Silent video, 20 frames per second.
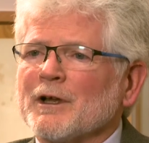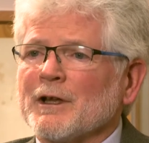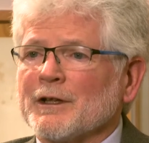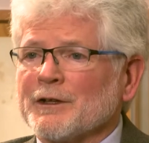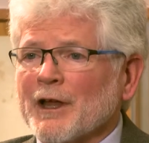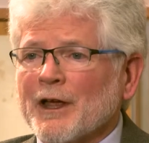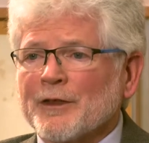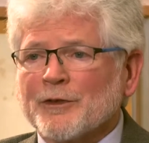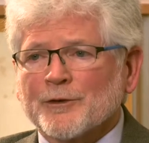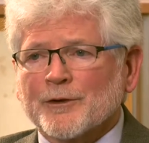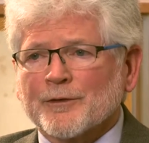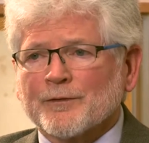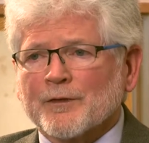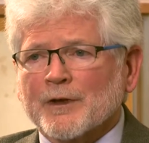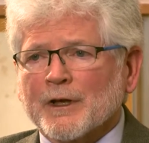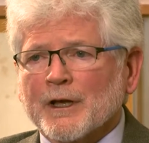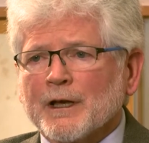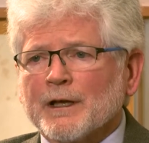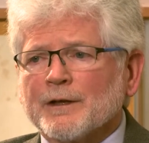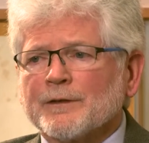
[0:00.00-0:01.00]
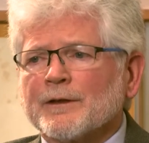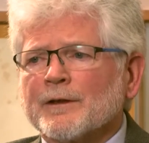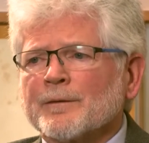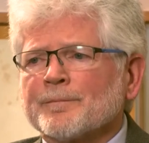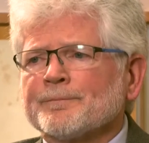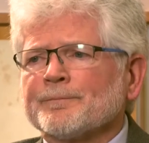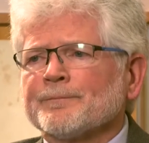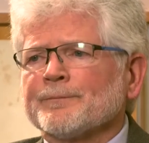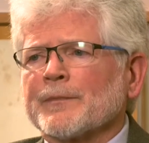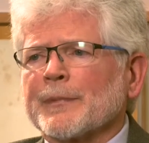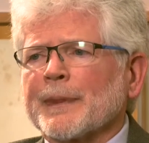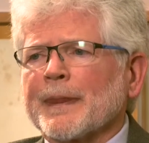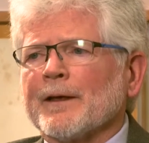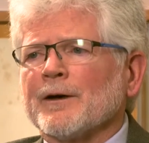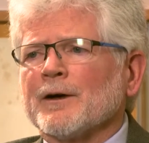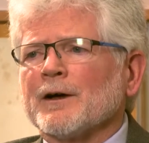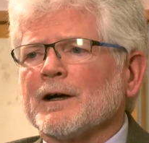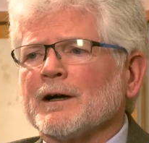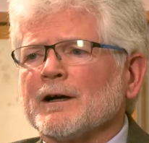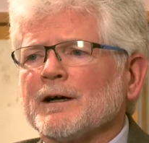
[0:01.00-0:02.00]
another faith
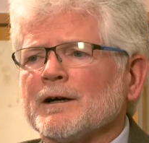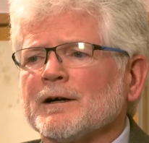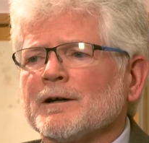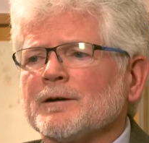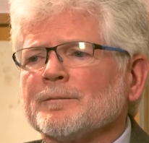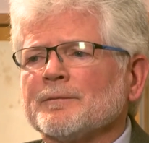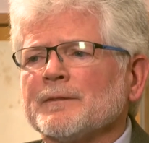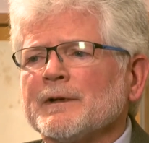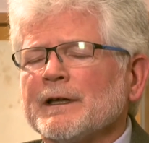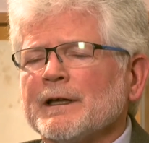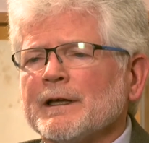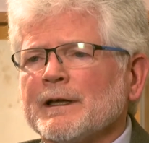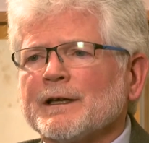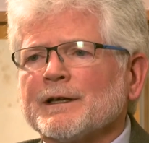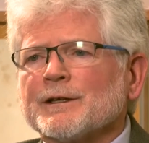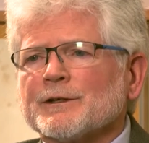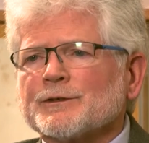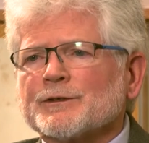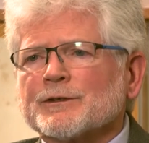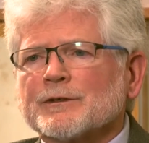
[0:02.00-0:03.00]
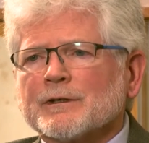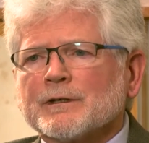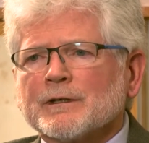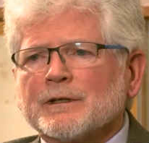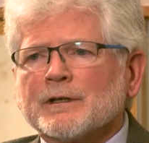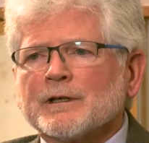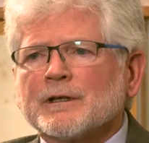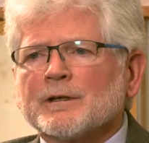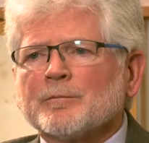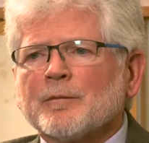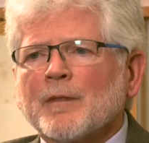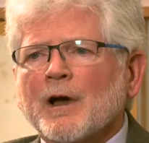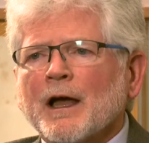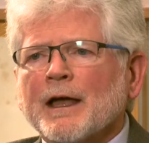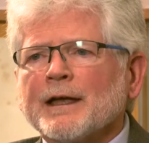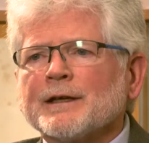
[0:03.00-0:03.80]
is, in my